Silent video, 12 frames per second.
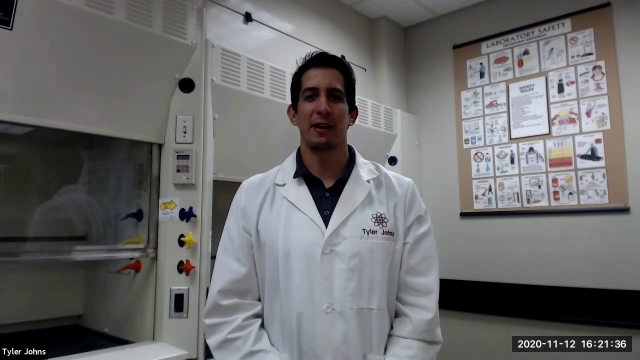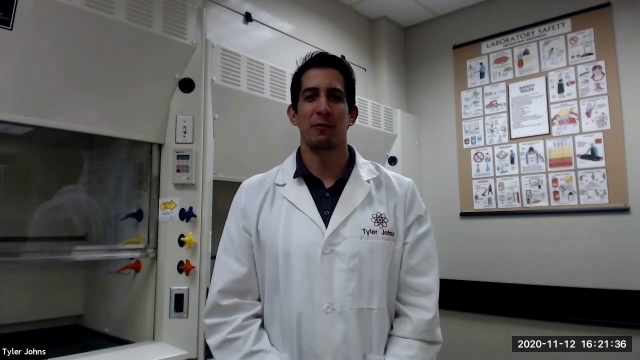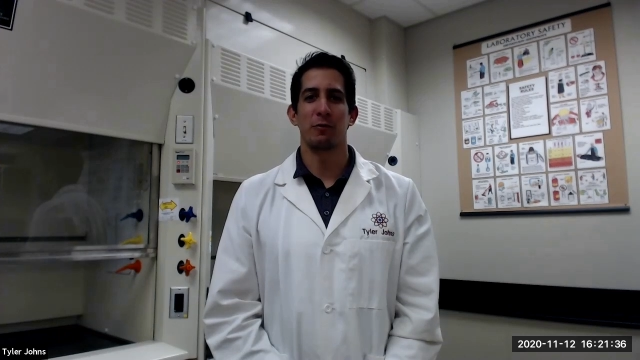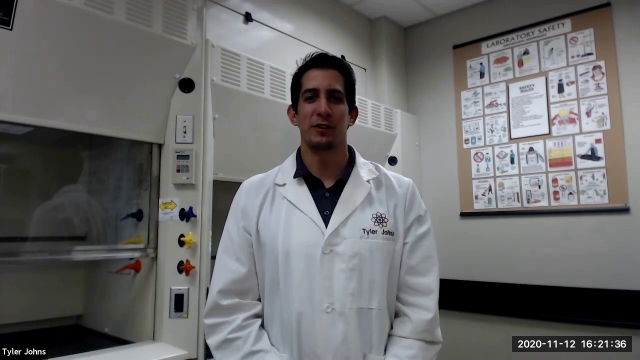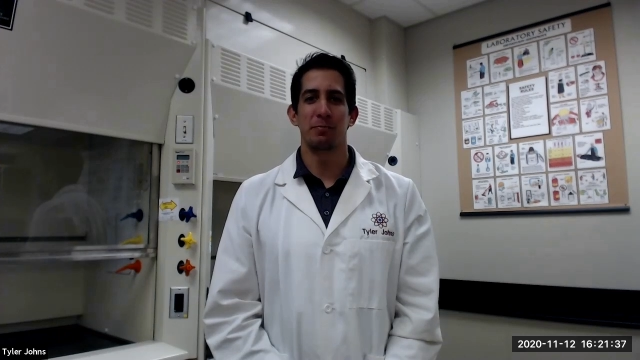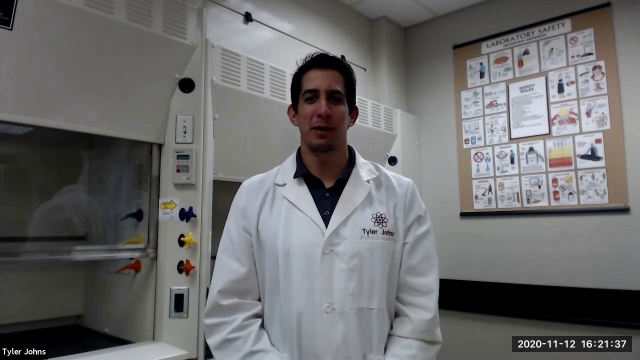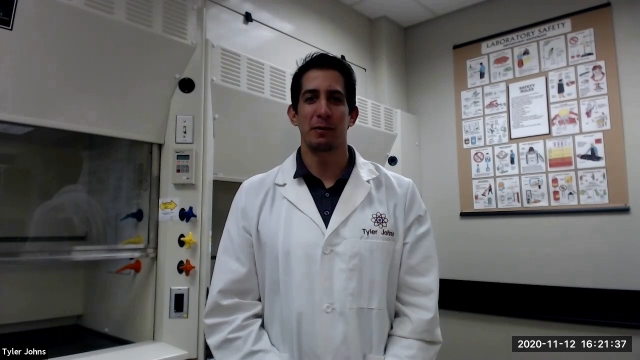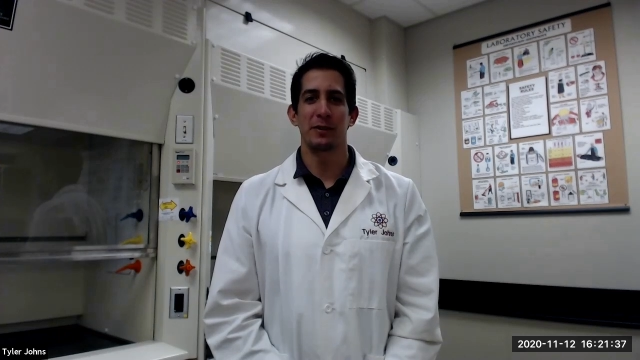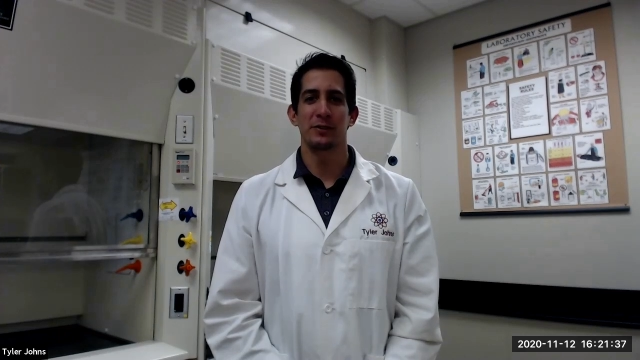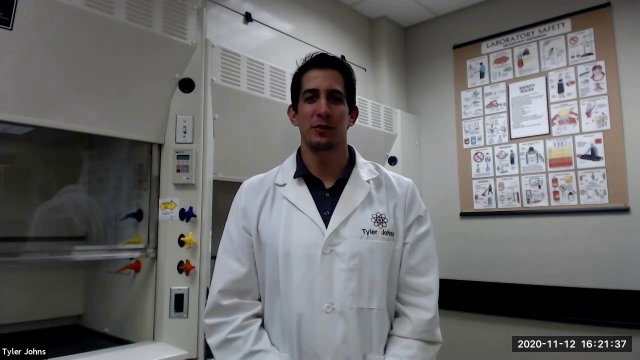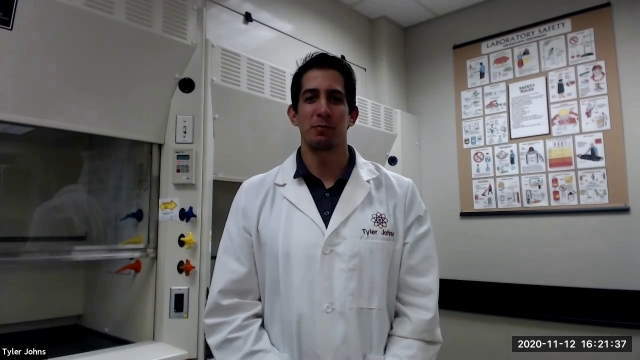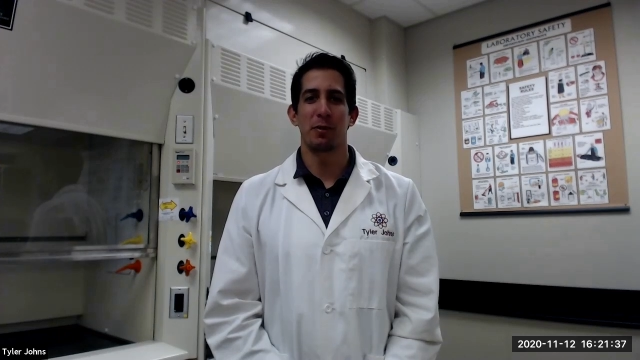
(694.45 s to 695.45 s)
and which
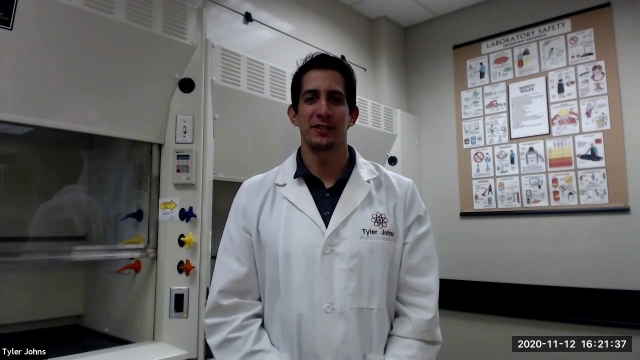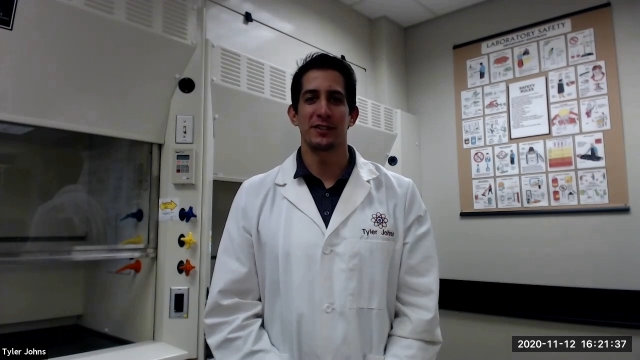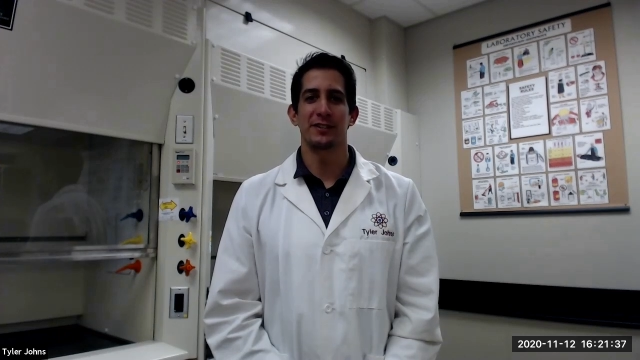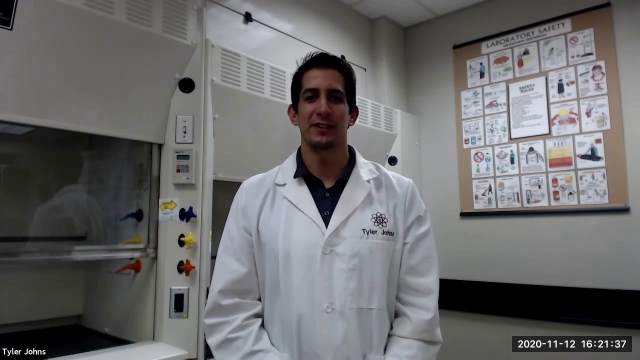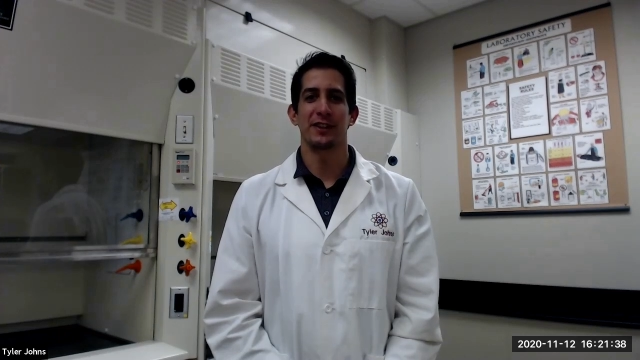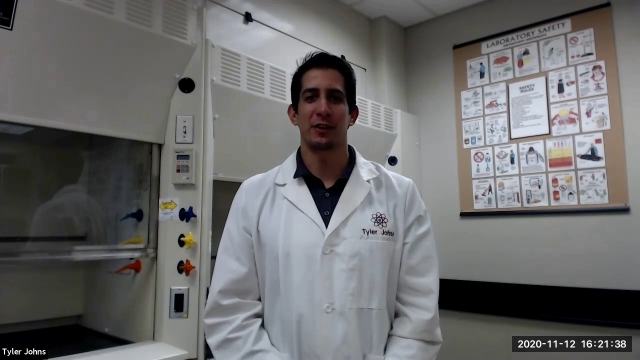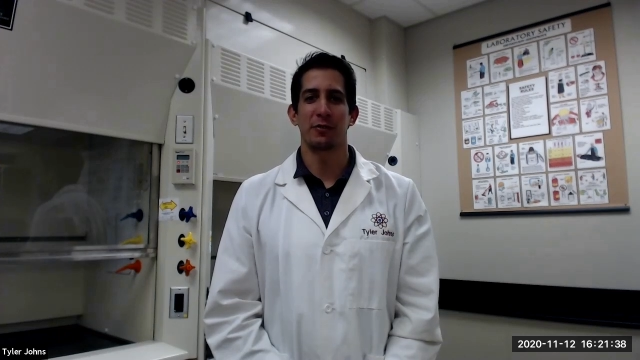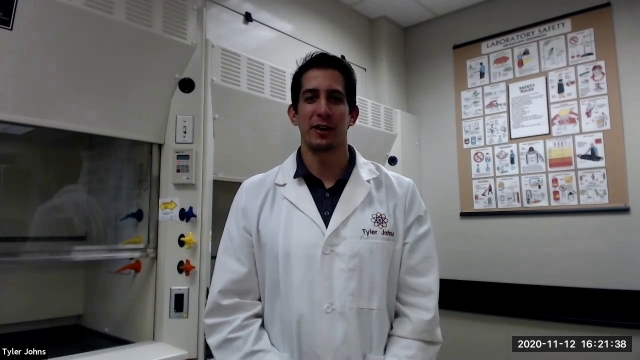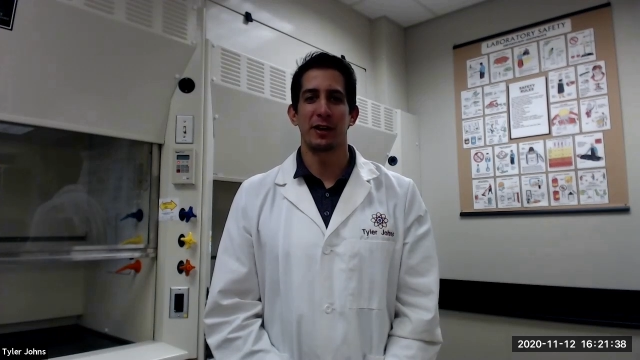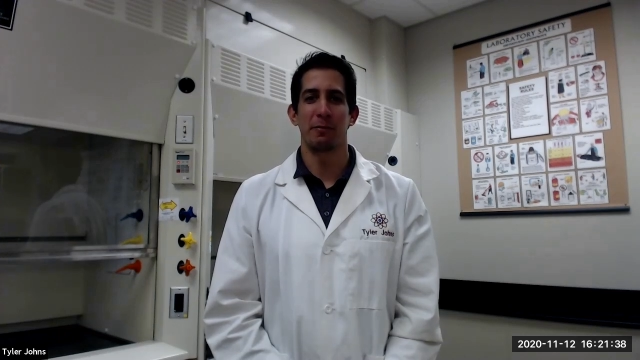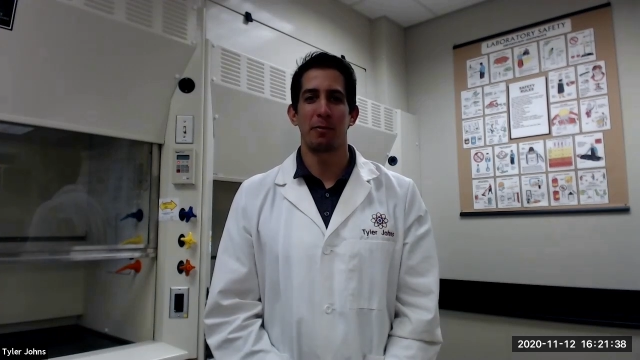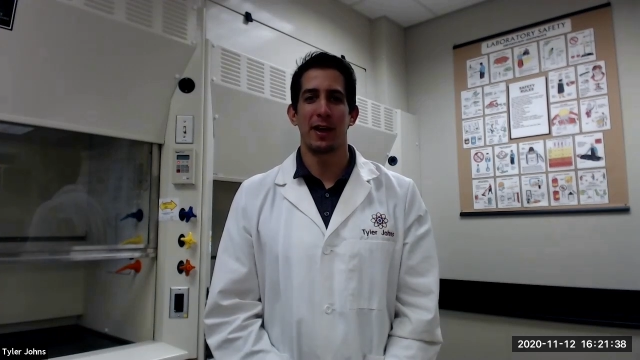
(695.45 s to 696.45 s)
pigments were present in the
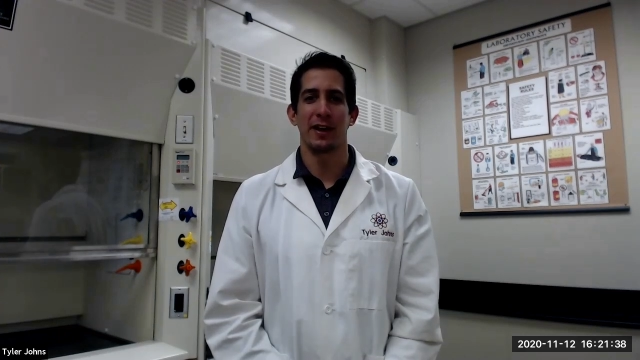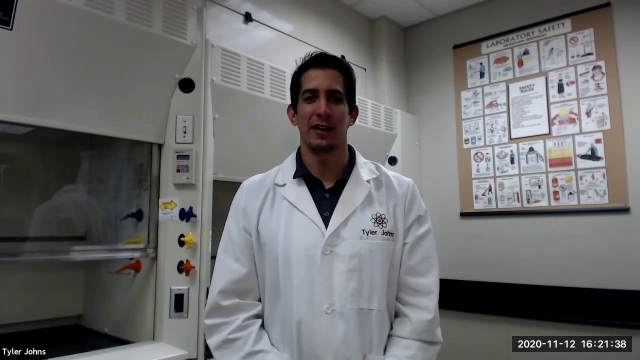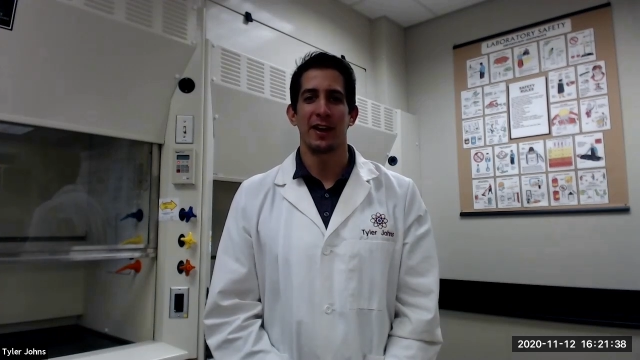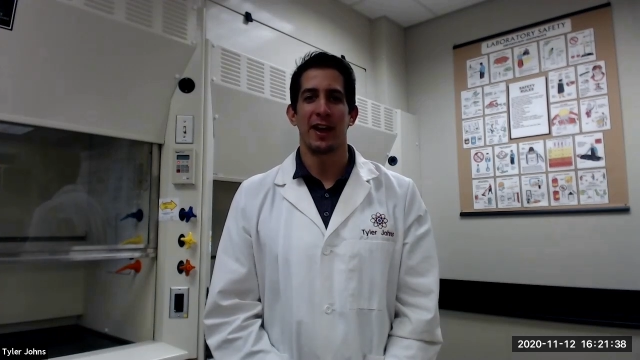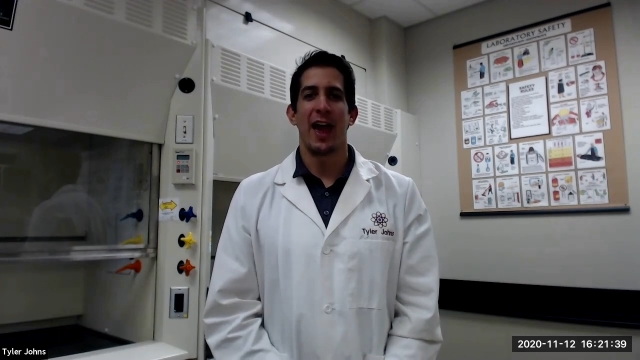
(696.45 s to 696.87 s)
green band.